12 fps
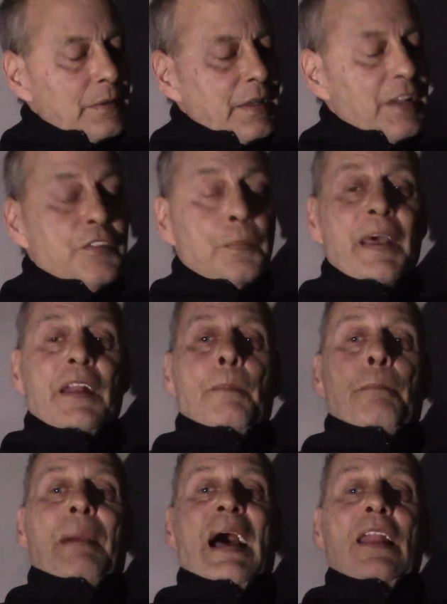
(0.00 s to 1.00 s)
it's better
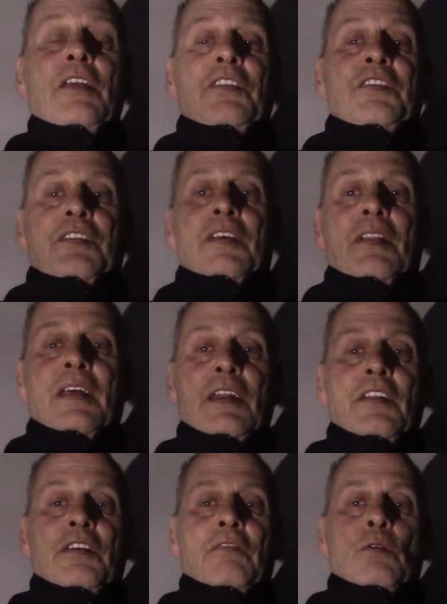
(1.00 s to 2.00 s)
balanced than the
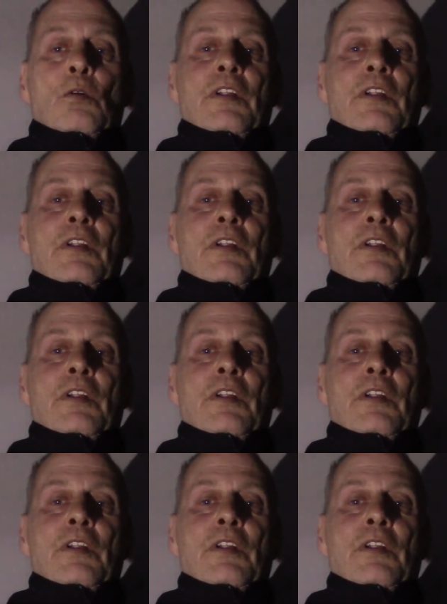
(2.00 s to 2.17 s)
Tavor.